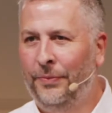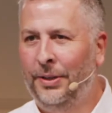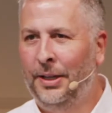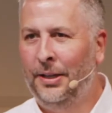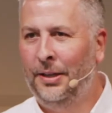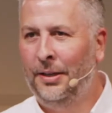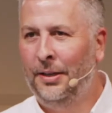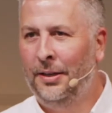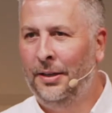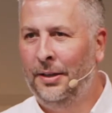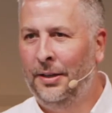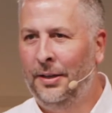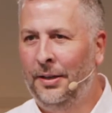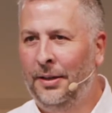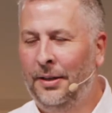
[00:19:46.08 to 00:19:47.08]

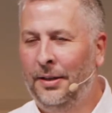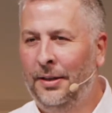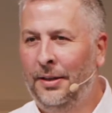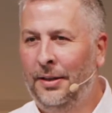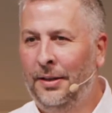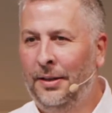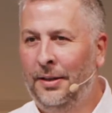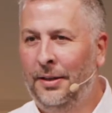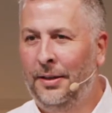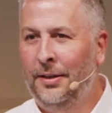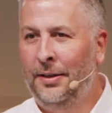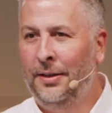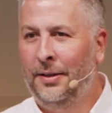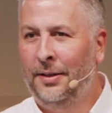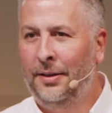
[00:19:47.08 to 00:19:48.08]

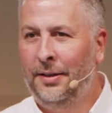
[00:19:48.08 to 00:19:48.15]
(no one is talking)